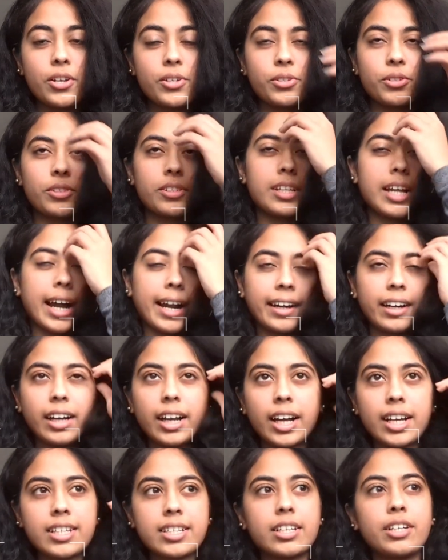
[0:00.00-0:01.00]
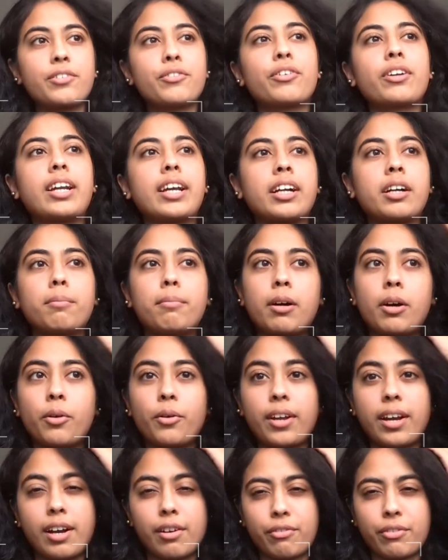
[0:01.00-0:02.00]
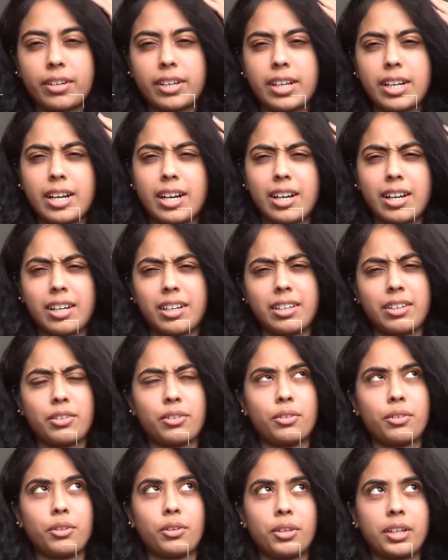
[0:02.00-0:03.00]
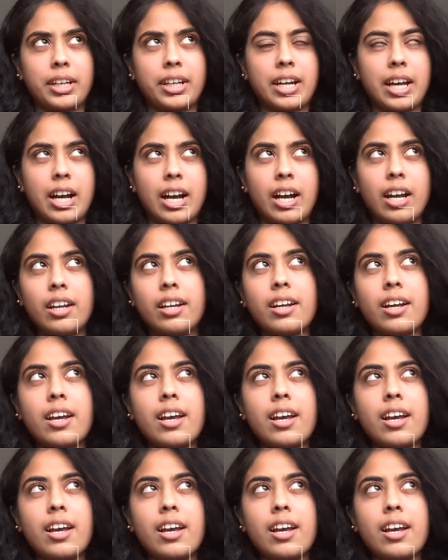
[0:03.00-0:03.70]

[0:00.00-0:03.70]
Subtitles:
So that lasted for like about half an hour or an hour.